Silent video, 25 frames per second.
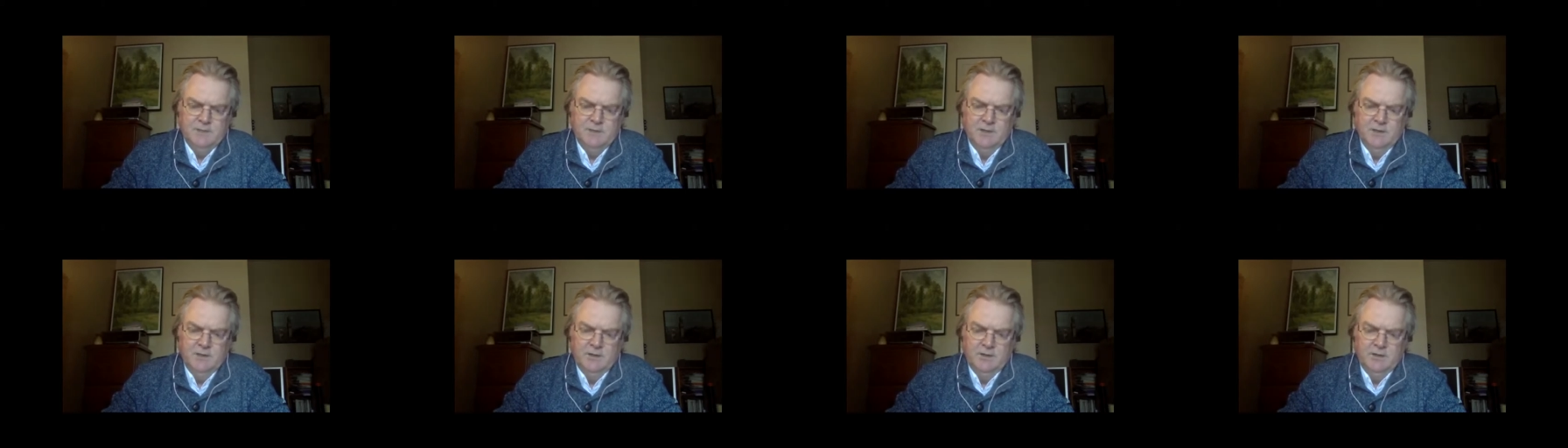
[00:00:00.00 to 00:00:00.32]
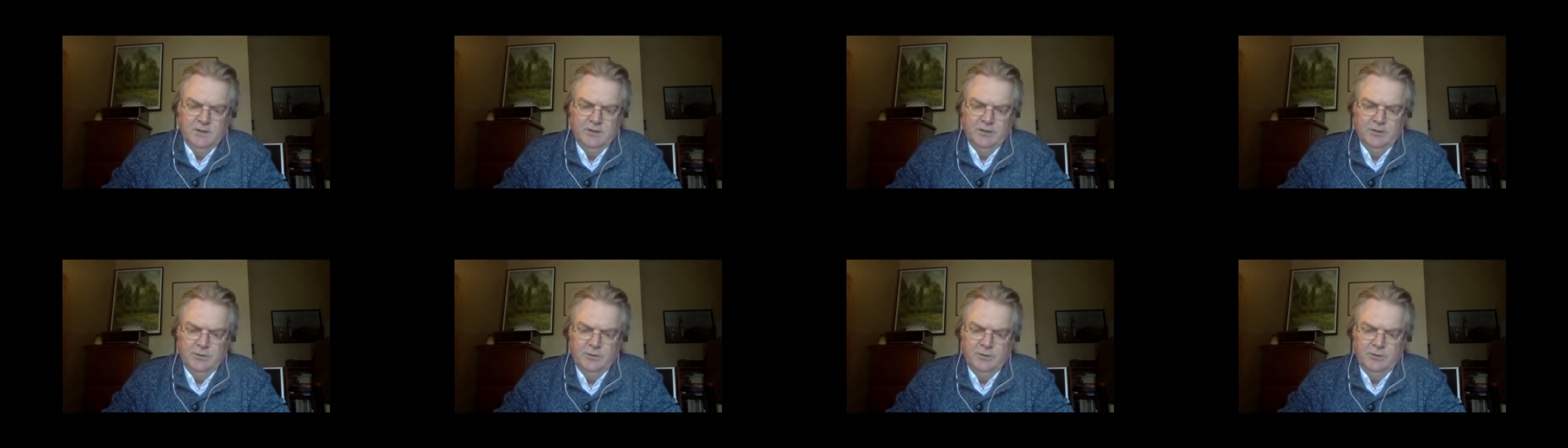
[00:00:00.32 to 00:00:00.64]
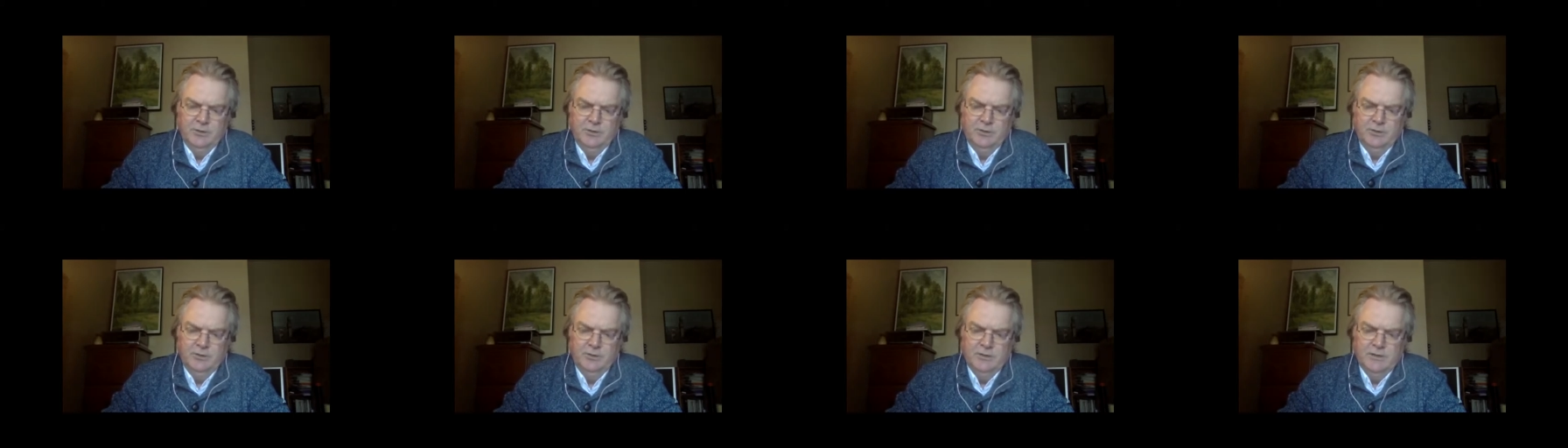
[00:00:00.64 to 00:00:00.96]
These were
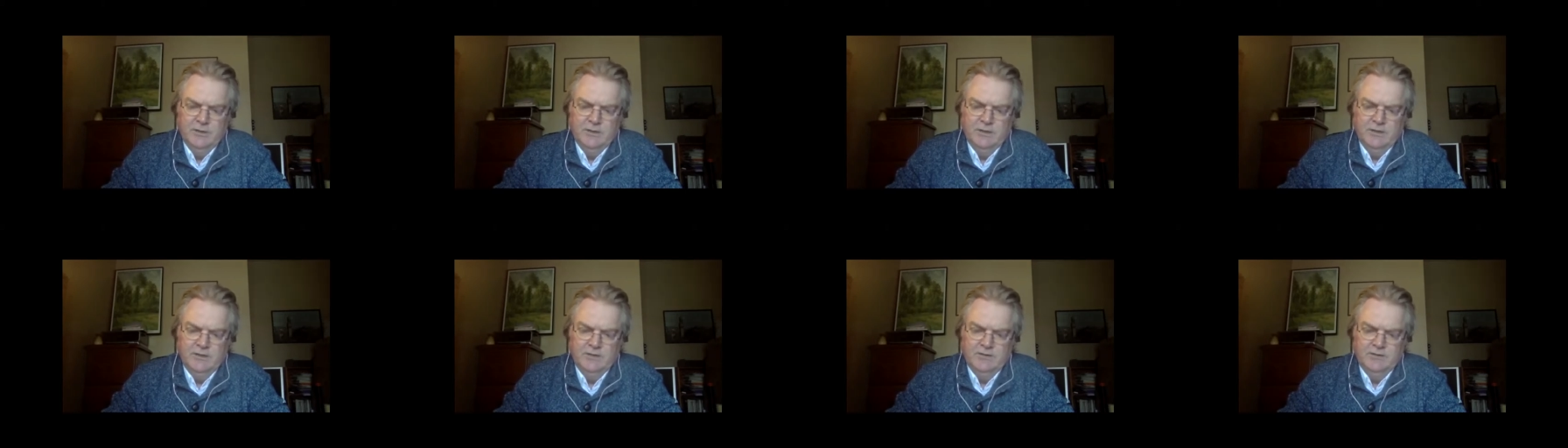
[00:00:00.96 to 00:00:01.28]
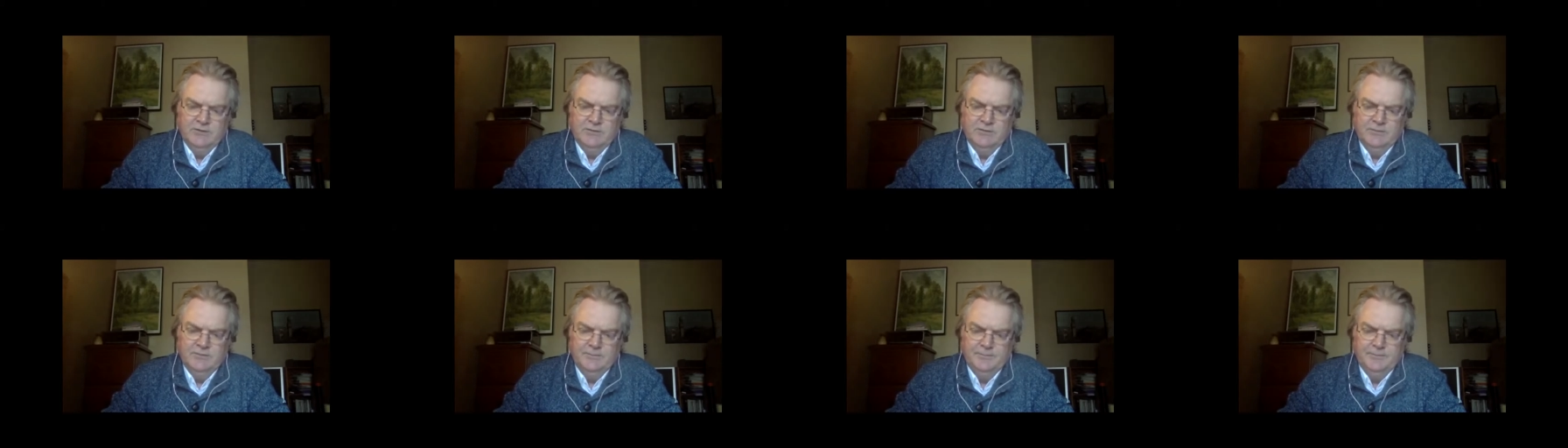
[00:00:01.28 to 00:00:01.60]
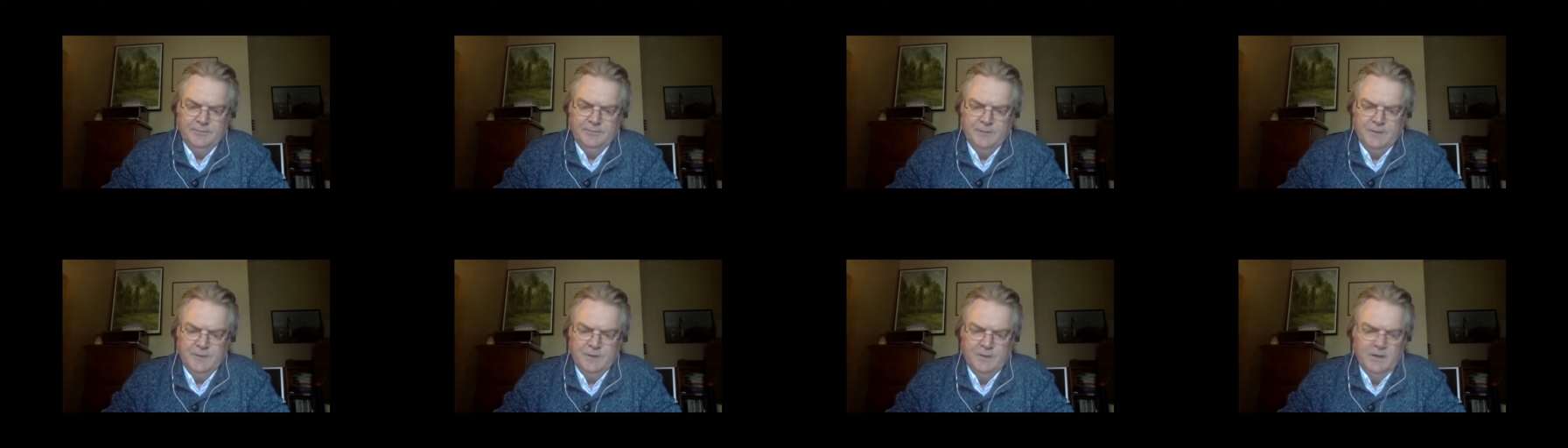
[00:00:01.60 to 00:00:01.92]
new rights,
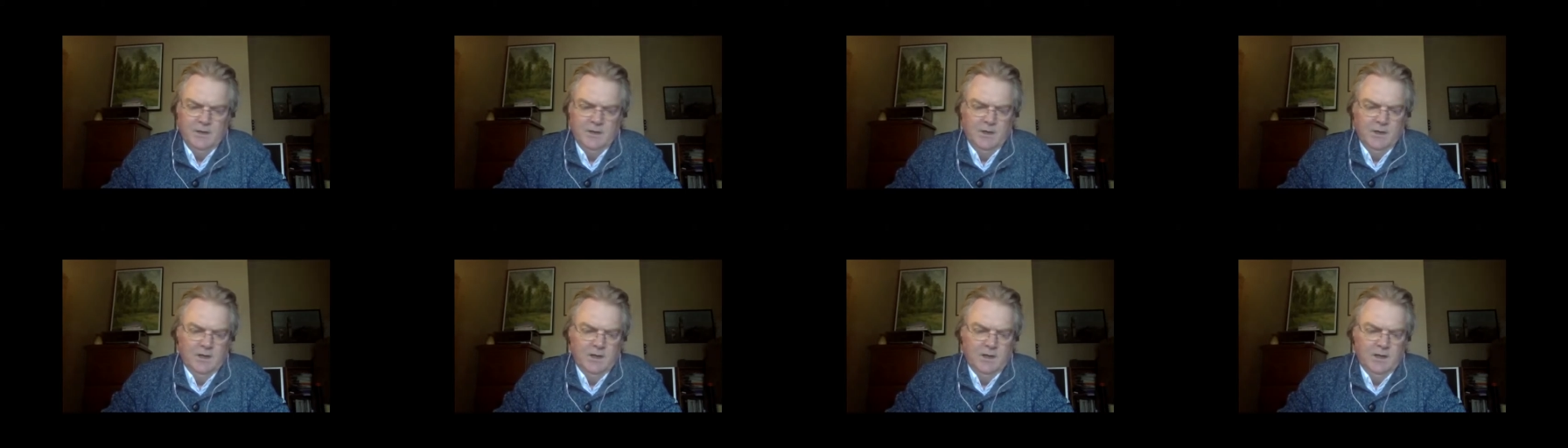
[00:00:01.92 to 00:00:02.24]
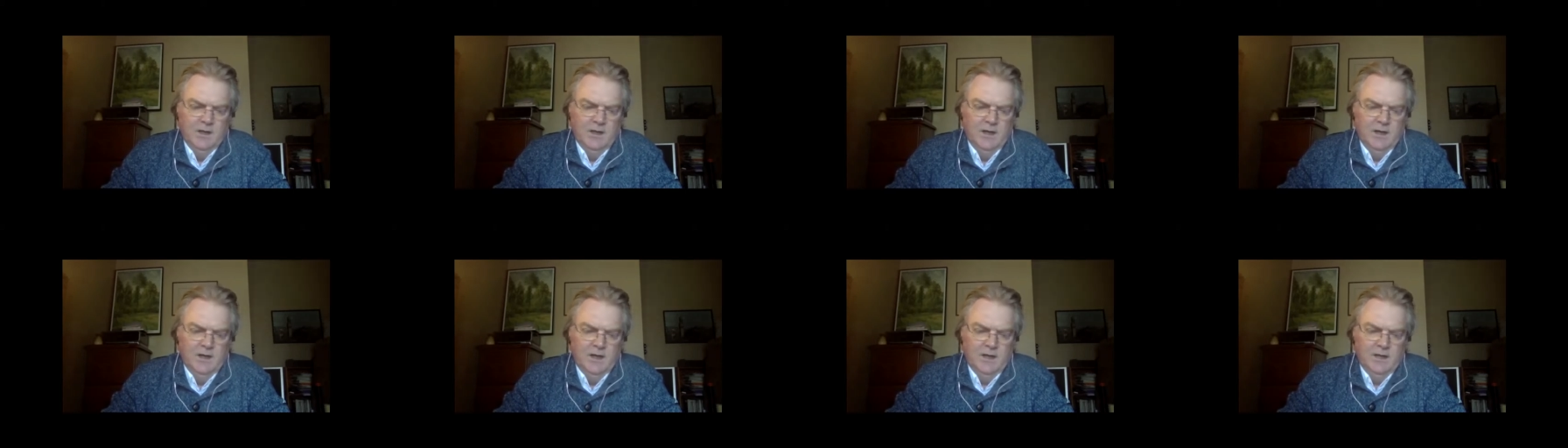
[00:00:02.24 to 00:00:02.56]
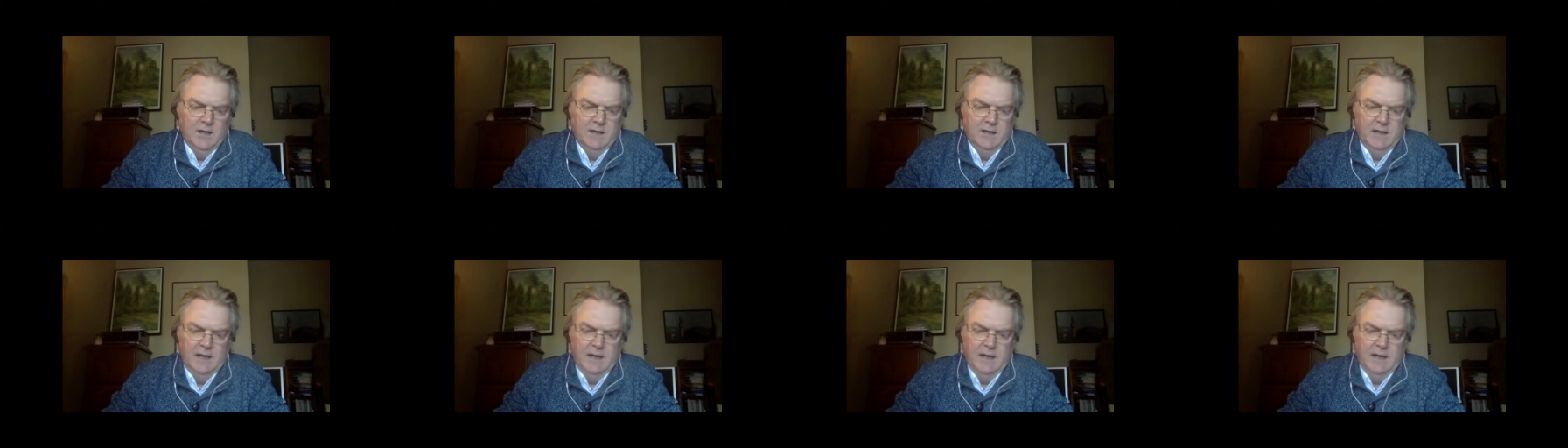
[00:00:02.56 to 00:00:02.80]
uh,